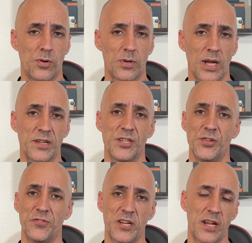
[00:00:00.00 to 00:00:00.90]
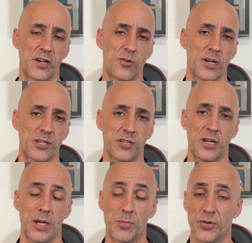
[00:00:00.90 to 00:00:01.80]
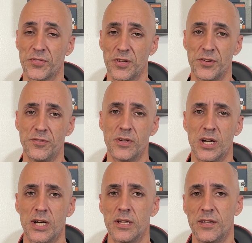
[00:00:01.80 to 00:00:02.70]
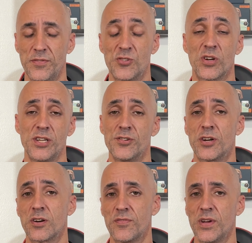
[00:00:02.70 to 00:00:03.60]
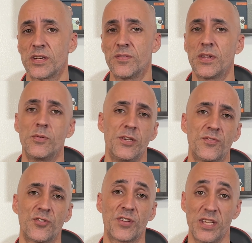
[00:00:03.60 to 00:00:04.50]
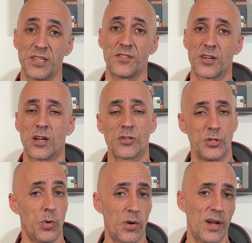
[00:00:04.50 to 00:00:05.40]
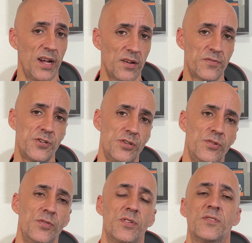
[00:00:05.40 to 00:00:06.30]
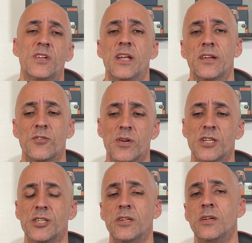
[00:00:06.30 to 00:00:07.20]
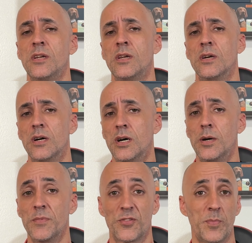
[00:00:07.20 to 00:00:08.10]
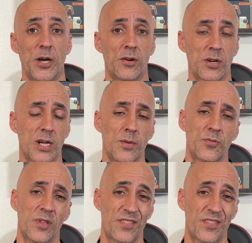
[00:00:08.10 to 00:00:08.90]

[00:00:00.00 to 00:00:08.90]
like to use static correction. I personally do not. If you train your dog effectively when you first get these collars, you won't have to use static correction. The SpotOn comes with